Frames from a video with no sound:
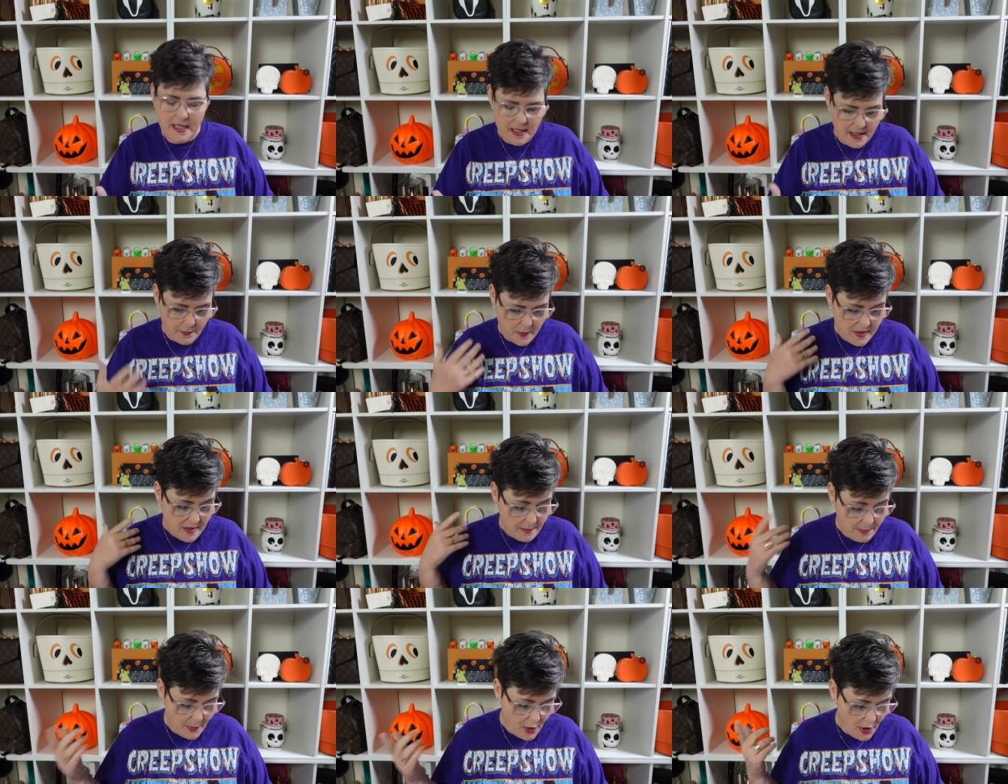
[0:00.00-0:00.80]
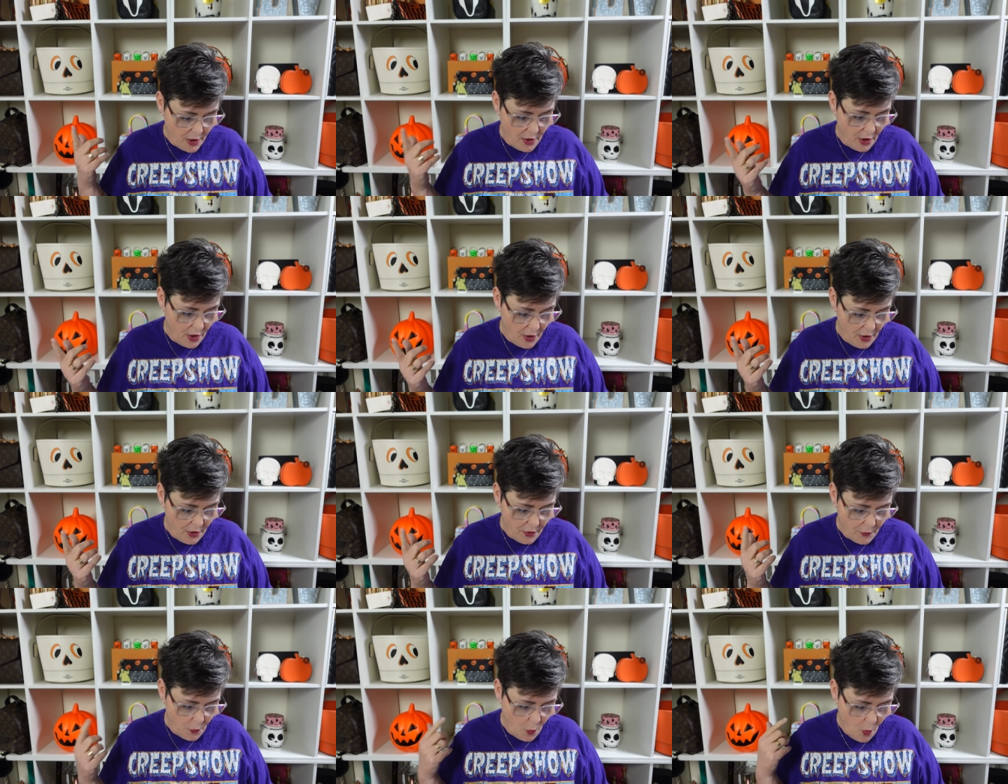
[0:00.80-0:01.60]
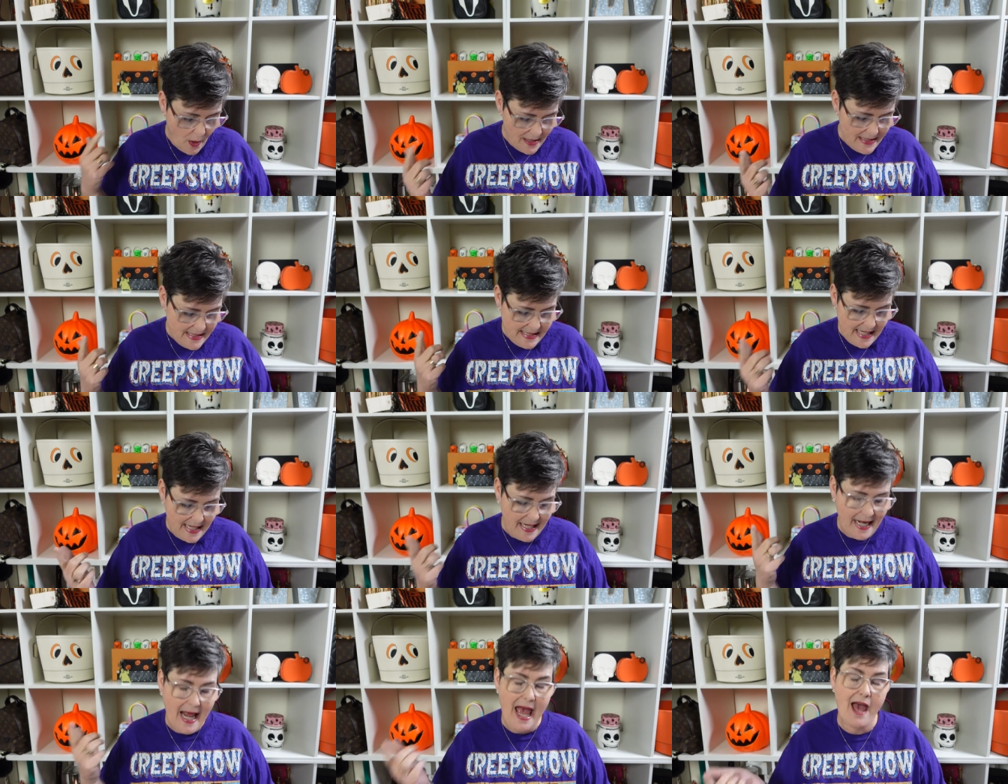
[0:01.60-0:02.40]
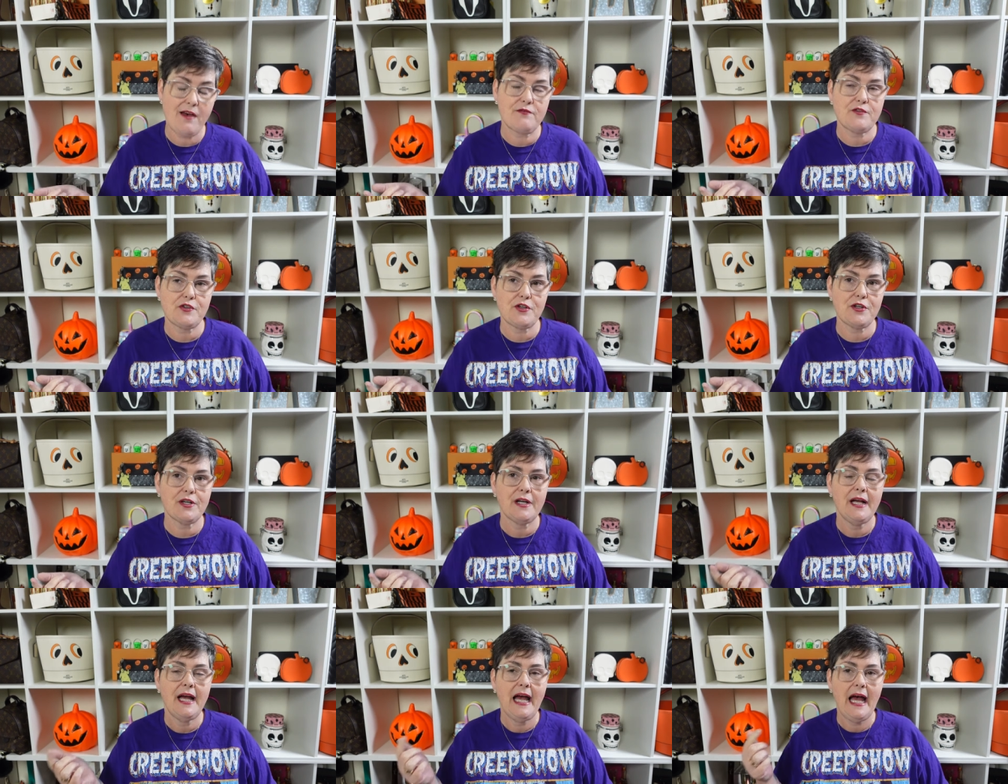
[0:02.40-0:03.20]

It was a book called 1 Second After.